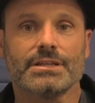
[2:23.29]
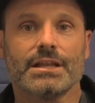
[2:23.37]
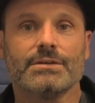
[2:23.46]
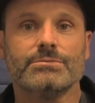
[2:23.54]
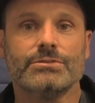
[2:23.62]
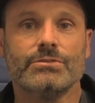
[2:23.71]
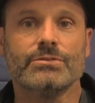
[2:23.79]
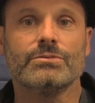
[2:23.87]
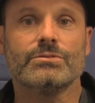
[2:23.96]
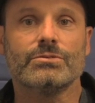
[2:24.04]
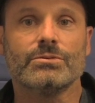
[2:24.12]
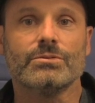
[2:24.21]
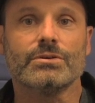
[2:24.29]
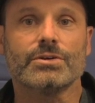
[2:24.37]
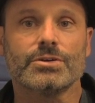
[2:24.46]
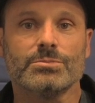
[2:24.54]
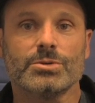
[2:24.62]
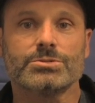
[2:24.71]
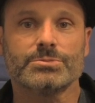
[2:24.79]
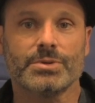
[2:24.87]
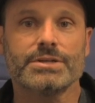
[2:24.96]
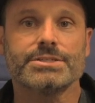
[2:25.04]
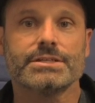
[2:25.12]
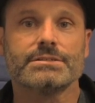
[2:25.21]
that I would do to a commercial
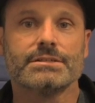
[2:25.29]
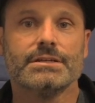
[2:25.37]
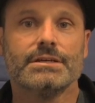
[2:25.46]
project.